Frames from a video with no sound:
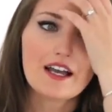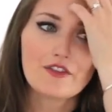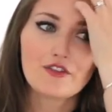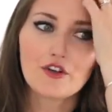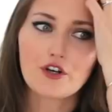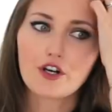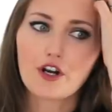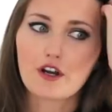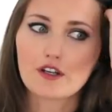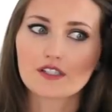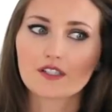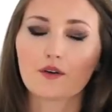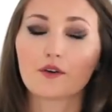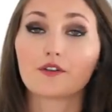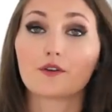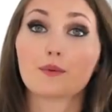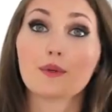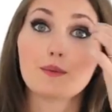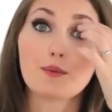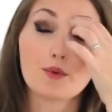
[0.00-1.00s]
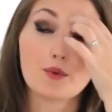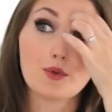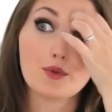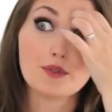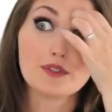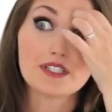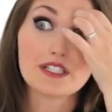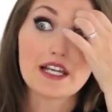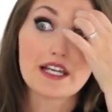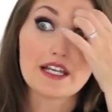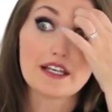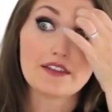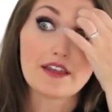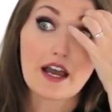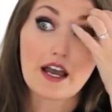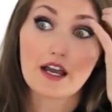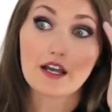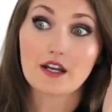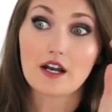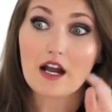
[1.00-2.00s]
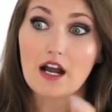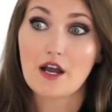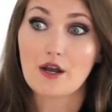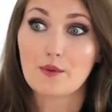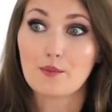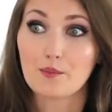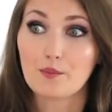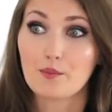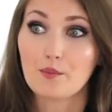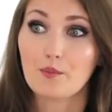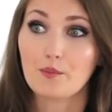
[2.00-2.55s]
There are also other people who say that